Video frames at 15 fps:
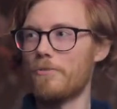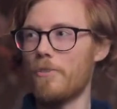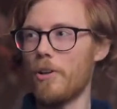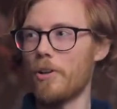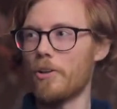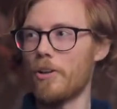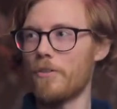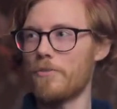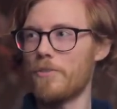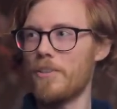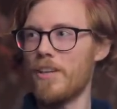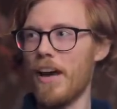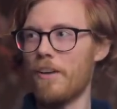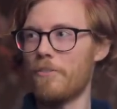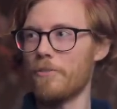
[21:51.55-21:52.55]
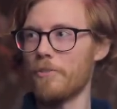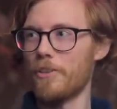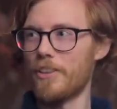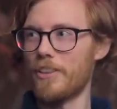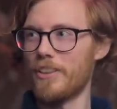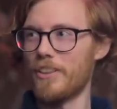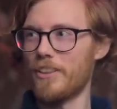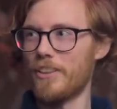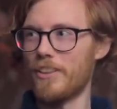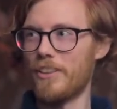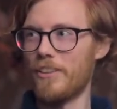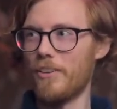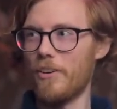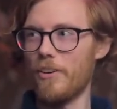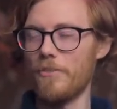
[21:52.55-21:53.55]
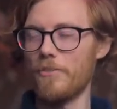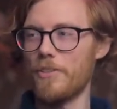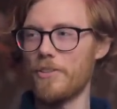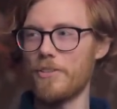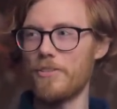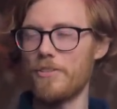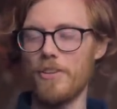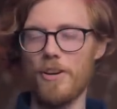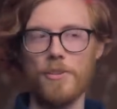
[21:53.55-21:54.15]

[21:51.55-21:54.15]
falling off scaffolding, and all these